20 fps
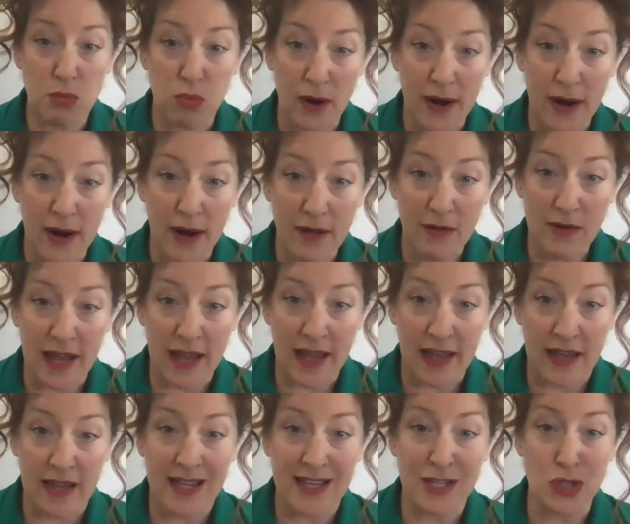egg is
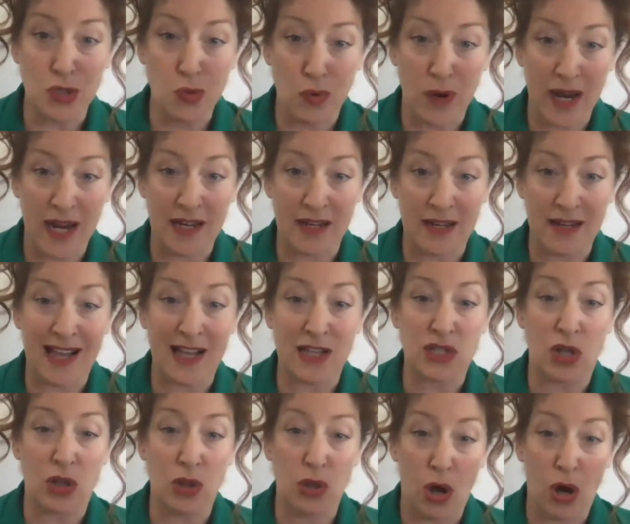graded as a
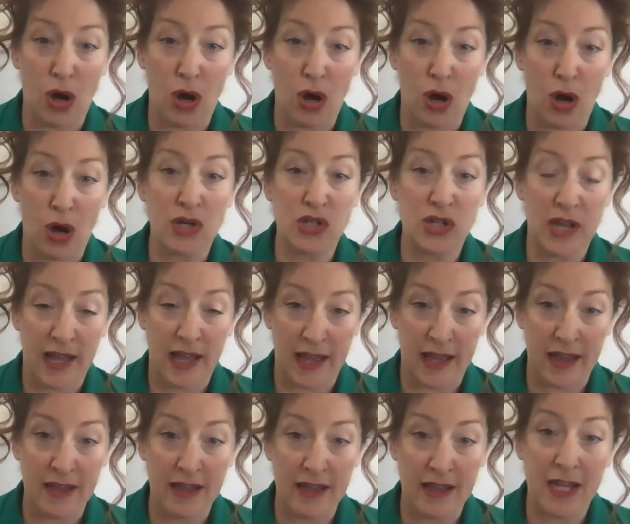large egg
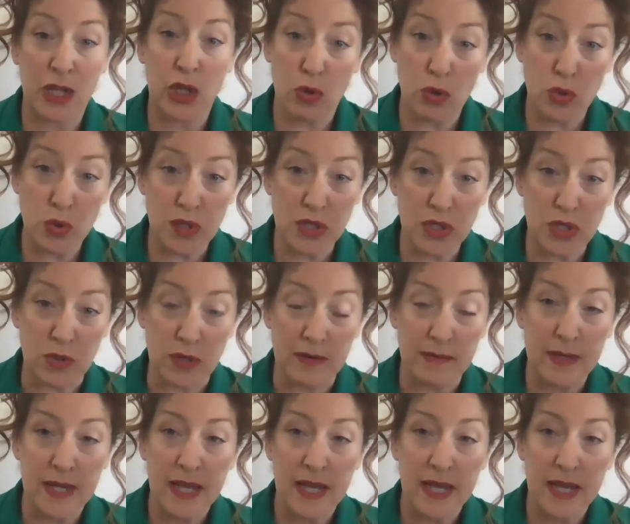in the grocery store.